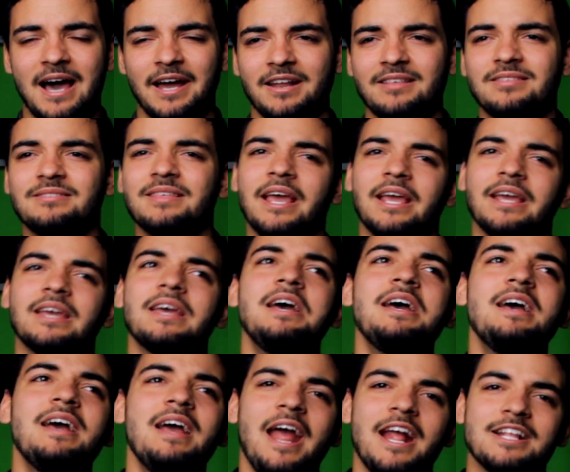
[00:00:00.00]
And I think
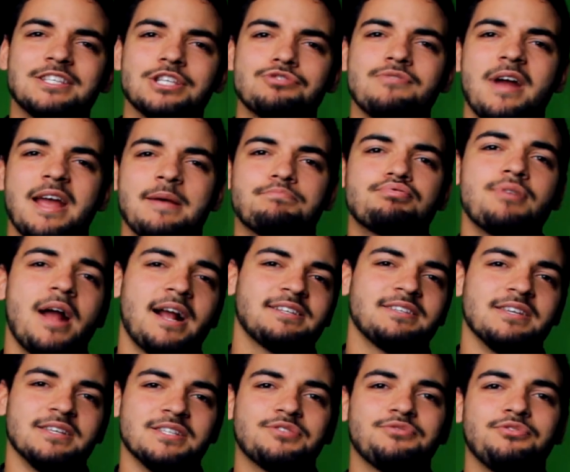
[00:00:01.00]
it's a great
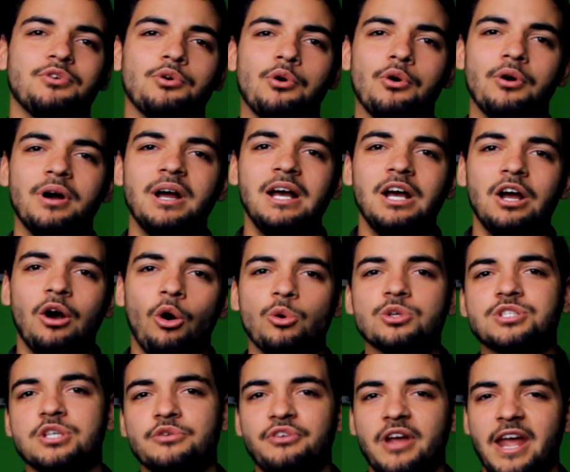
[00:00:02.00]
practice
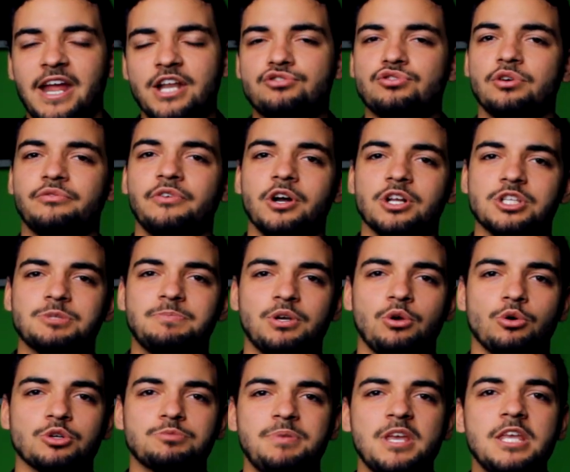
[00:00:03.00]
also for introverts
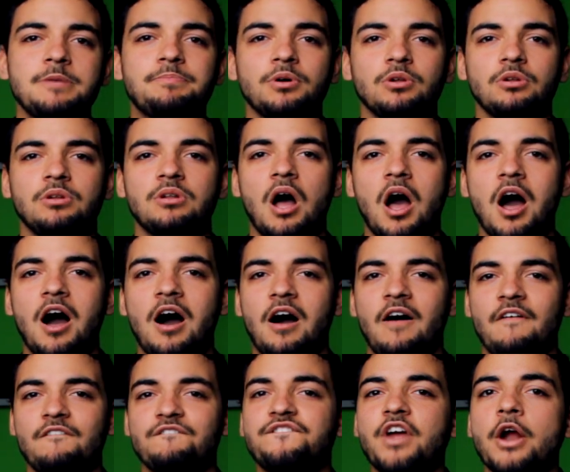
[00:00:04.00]
because people
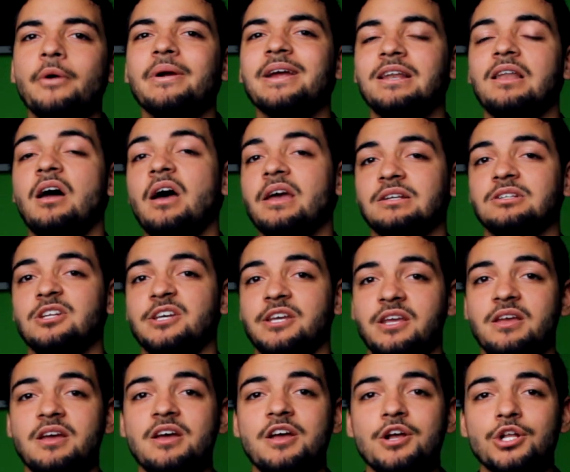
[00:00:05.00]
are very likely
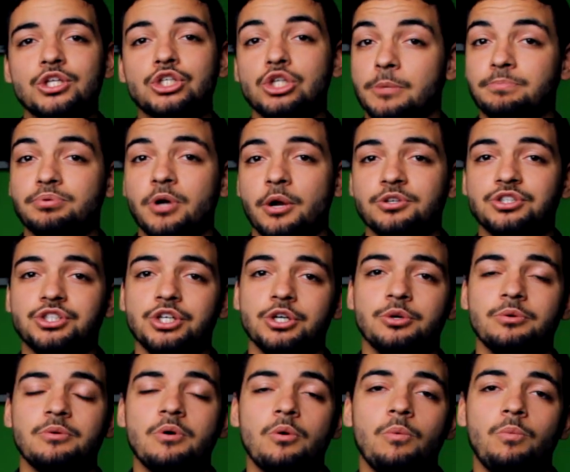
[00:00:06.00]
to approach
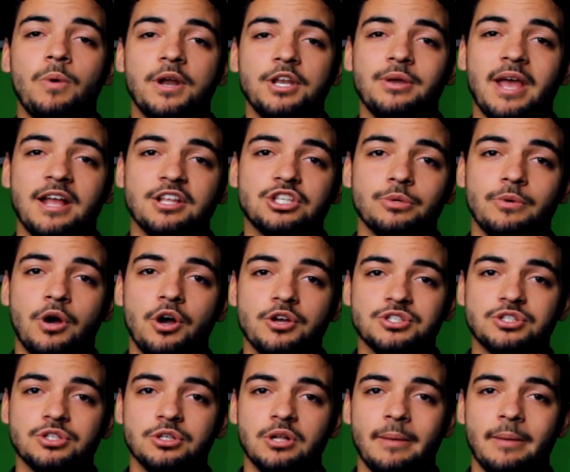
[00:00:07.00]
you when you get into a hostel.